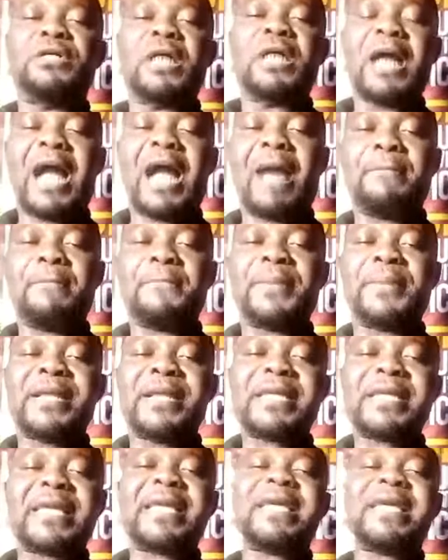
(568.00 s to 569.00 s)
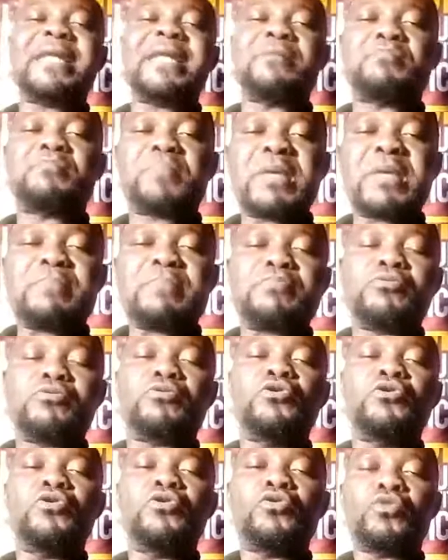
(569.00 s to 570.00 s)
and bring in
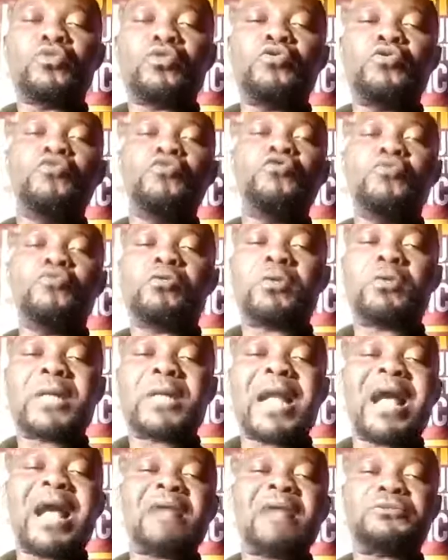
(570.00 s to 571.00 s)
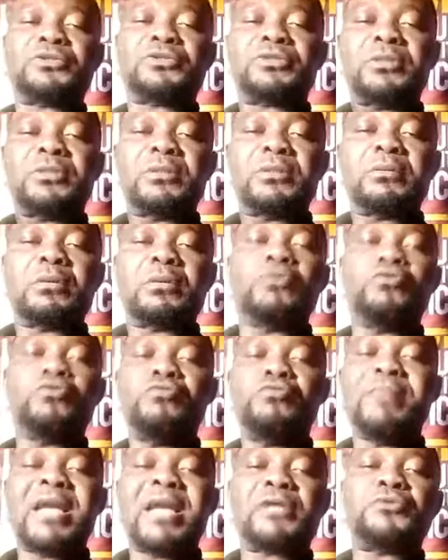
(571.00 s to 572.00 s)
people who counts,
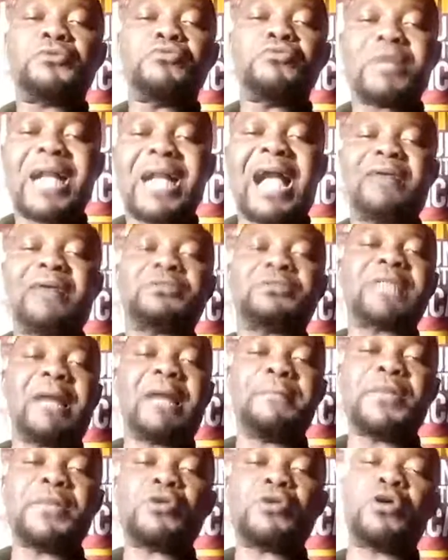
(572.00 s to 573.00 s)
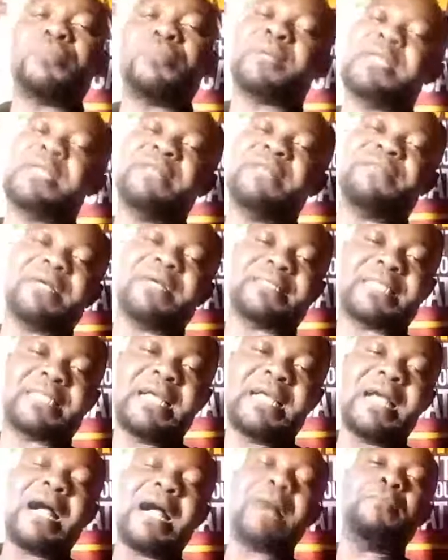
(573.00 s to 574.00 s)
who make you count and become relevant
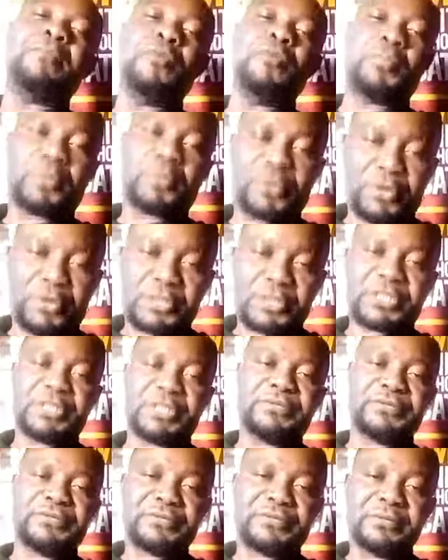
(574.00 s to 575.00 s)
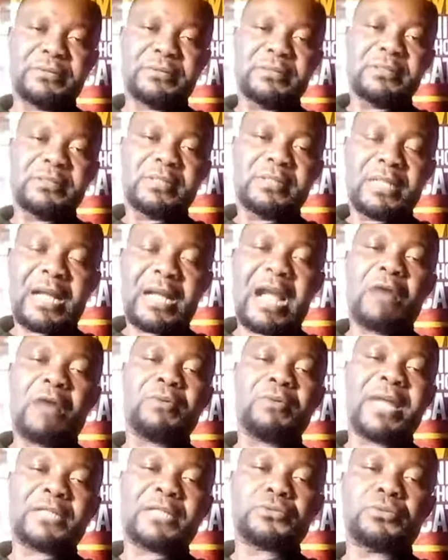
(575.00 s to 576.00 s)
and more productive. I
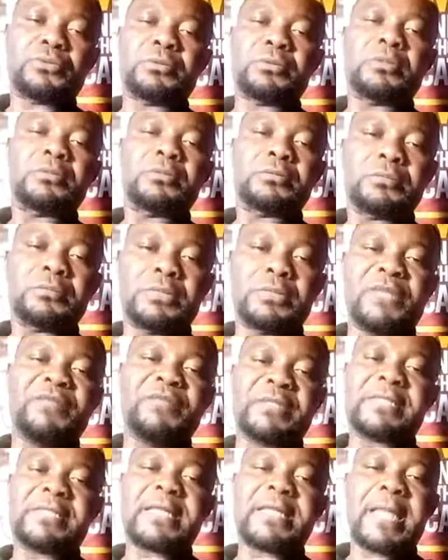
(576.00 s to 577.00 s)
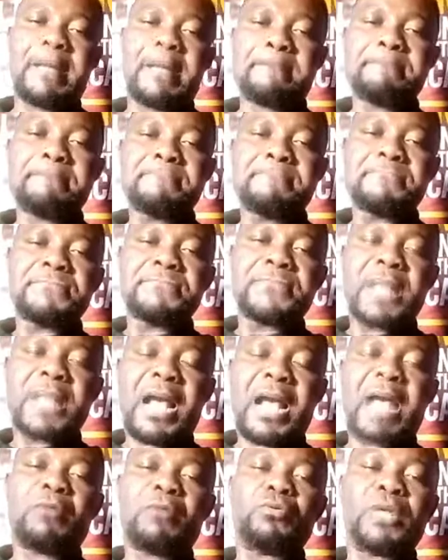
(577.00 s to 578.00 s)
would like to leave it here.
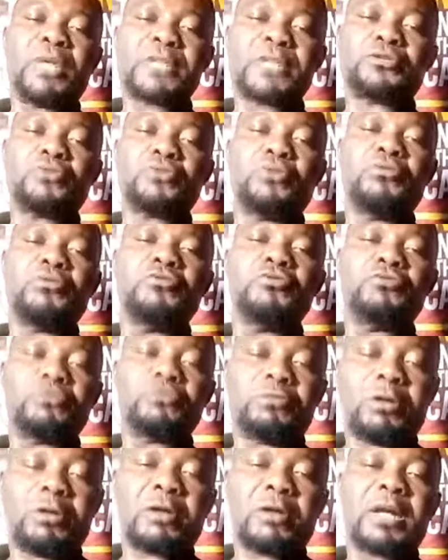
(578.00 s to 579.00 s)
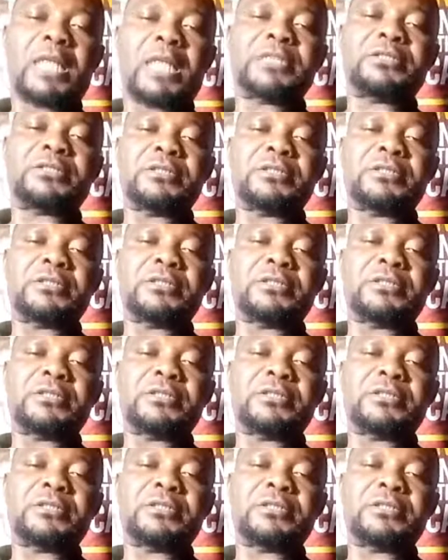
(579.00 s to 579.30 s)
I would like to log out